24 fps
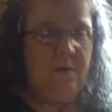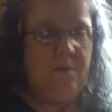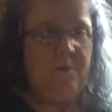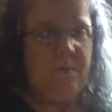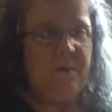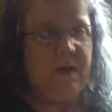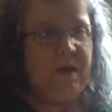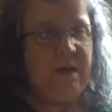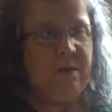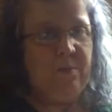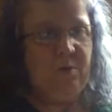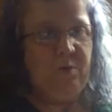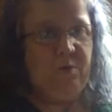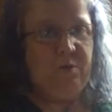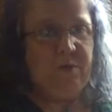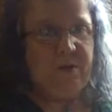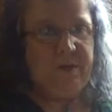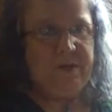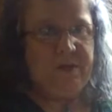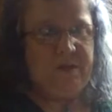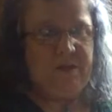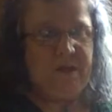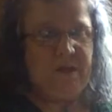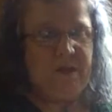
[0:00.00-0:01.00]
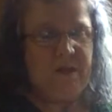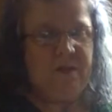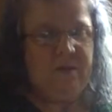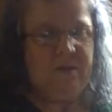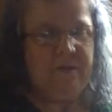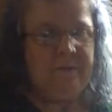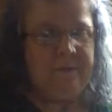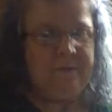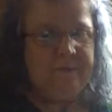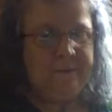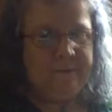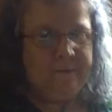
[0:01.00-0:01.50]
my neighbor Christy,
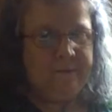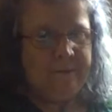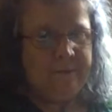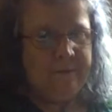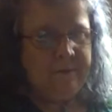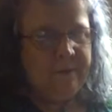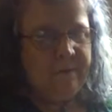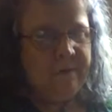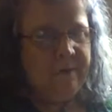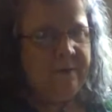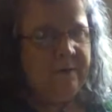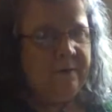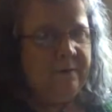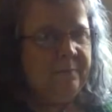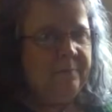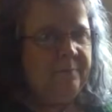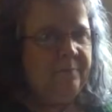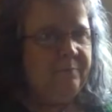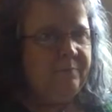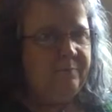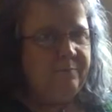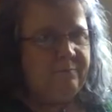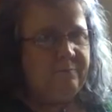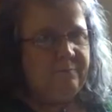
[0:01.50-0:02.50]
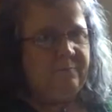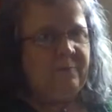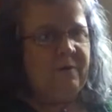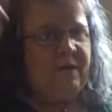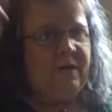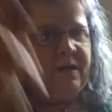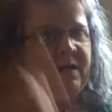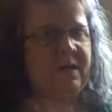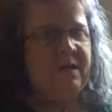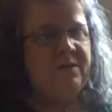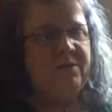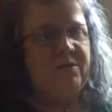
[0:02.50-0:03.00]
um,
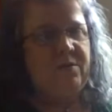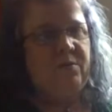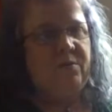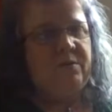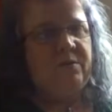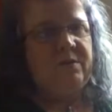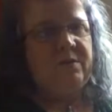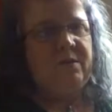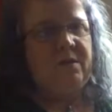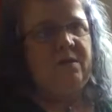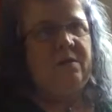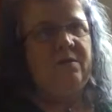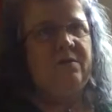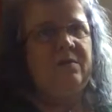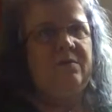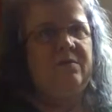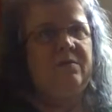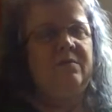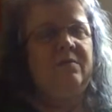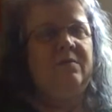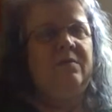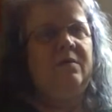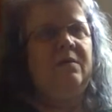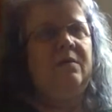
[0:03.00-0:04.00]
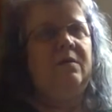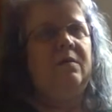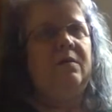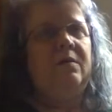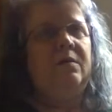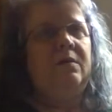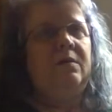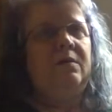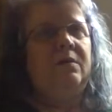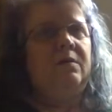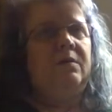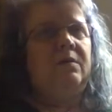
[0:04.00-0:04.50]
right next to us here,
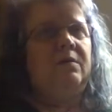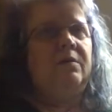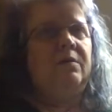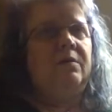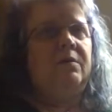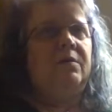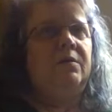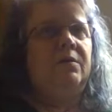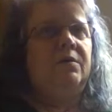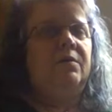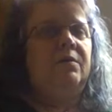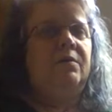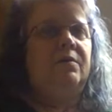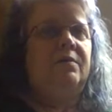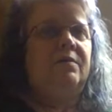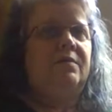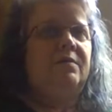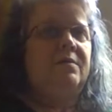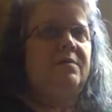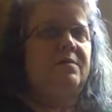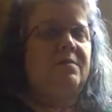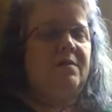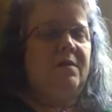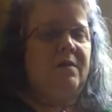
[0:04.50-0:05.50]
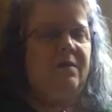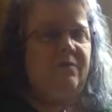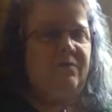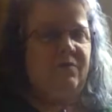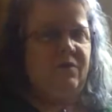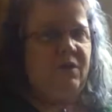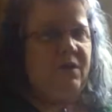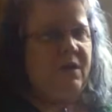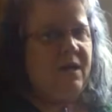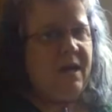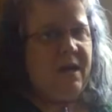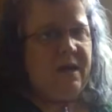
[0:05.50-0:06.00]
to see if
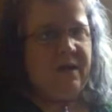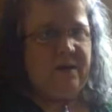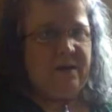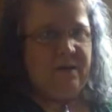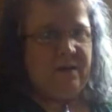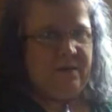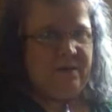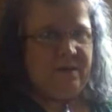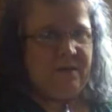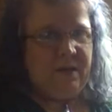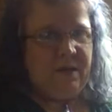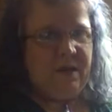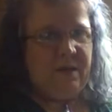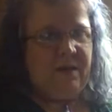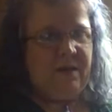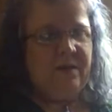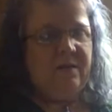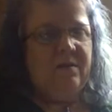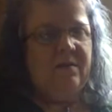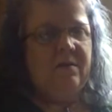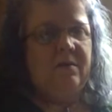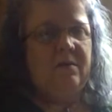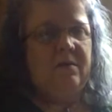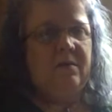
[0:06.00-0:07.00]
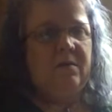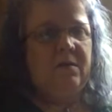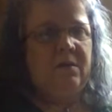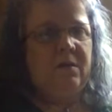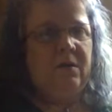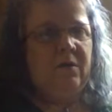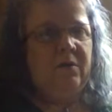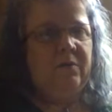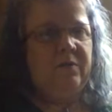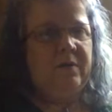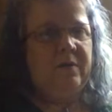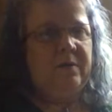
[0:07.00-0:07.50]
she had anything. You
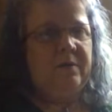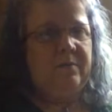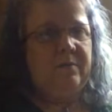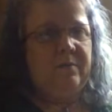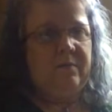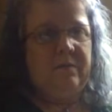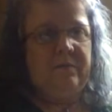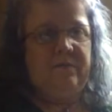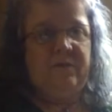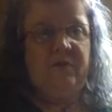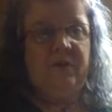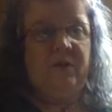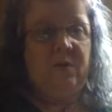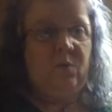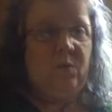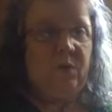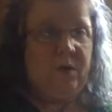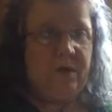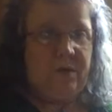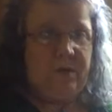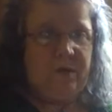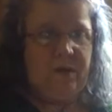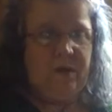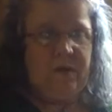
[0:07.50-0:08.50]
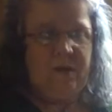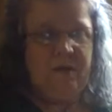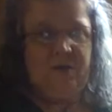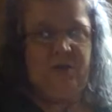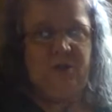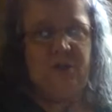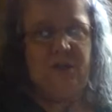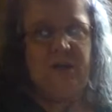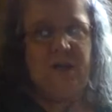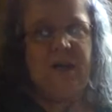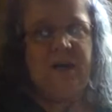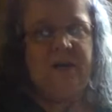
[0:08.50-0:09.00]
know that if she wanted to, because
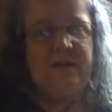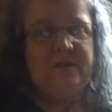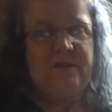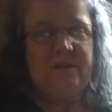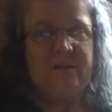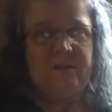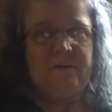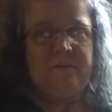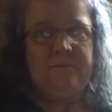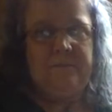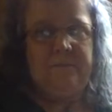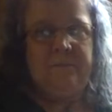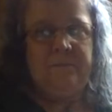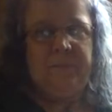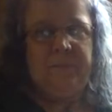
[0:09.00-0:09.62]
she has a